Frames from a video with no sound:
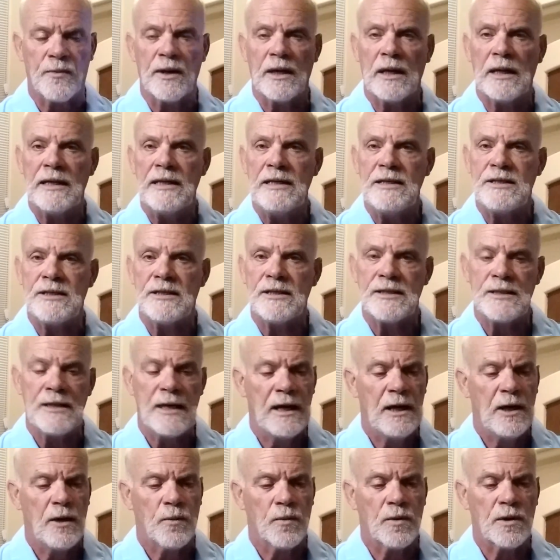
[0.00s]
releases,
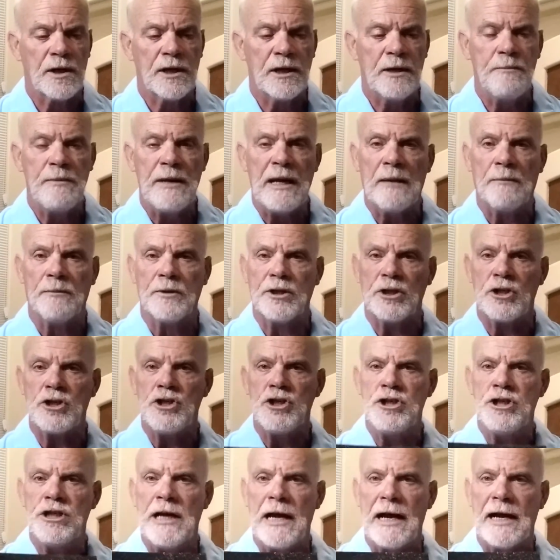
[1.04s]
we're going to be able to
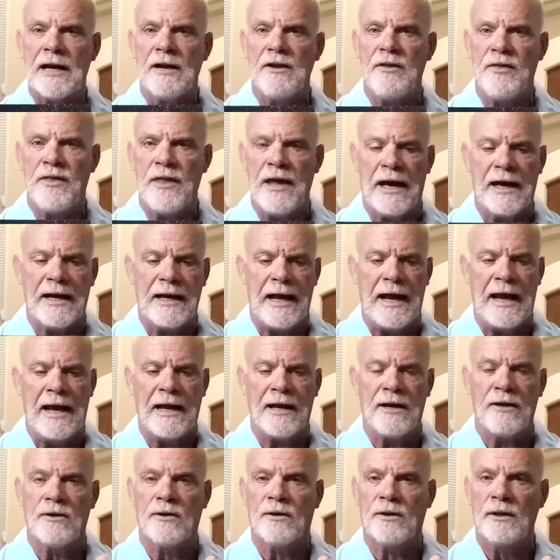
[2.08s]
check that
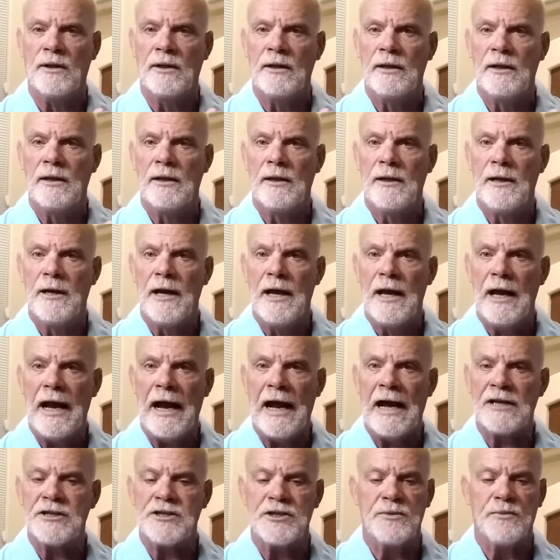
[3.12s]
angle
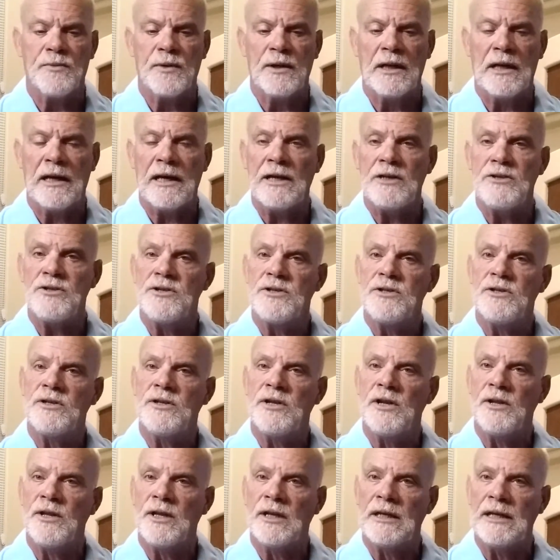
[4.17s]
as it relates
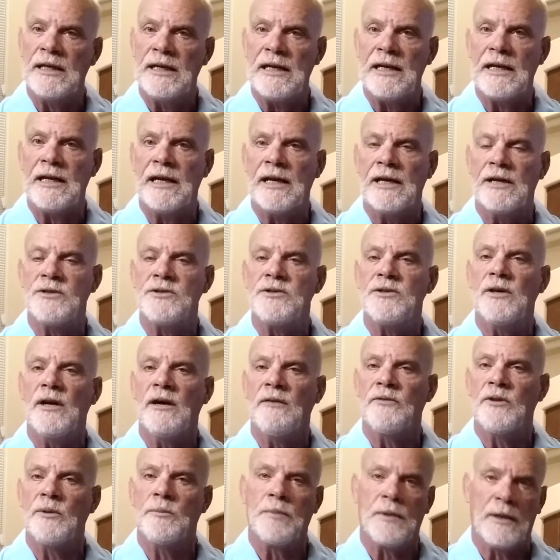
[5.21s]
to the leading edge
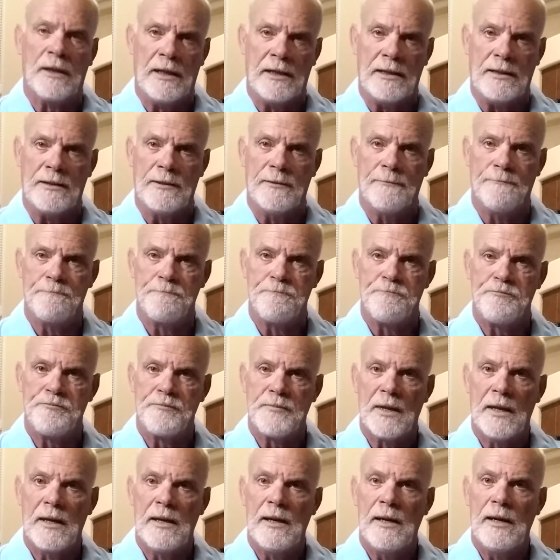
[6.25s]
of the plate.
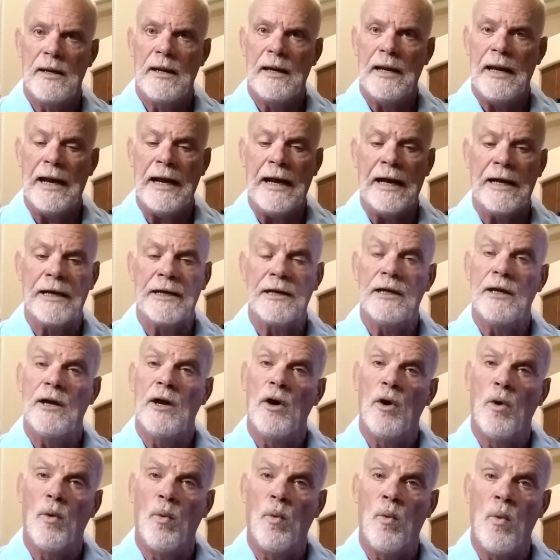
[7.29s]
And
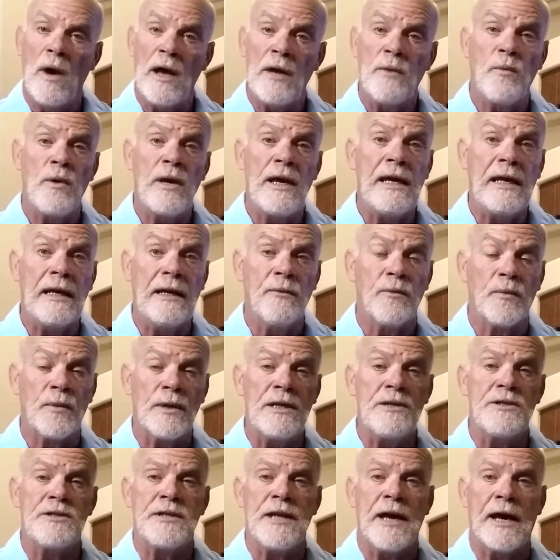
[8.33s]
when we
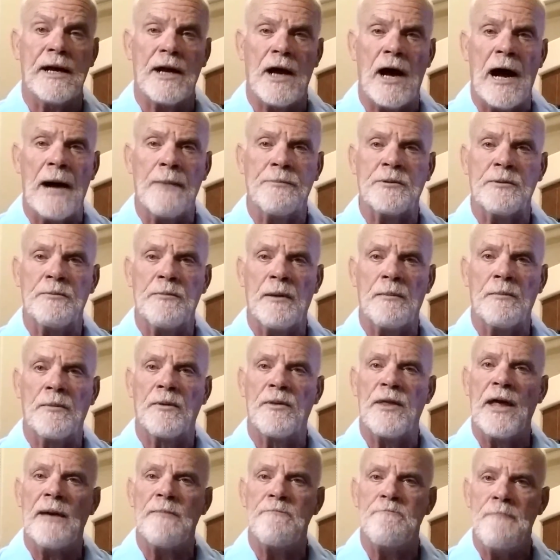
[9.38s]
reach that optimum
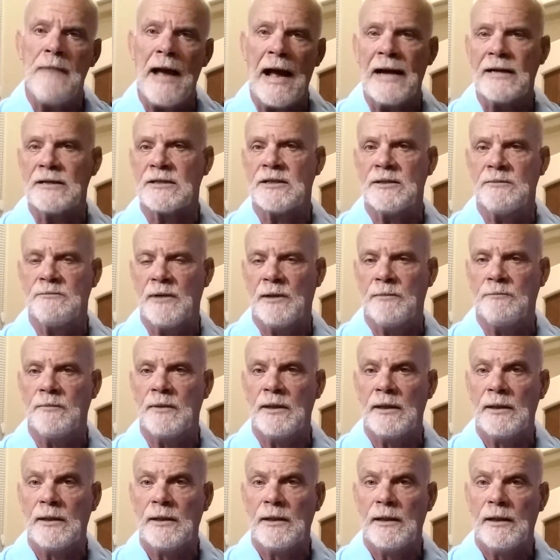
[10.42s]
or that
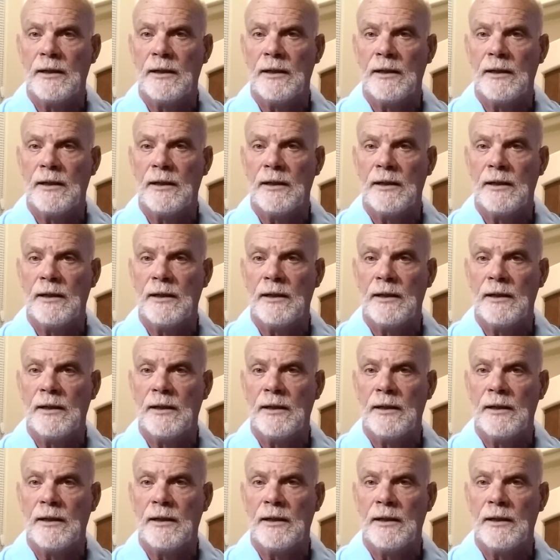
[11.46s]
maximum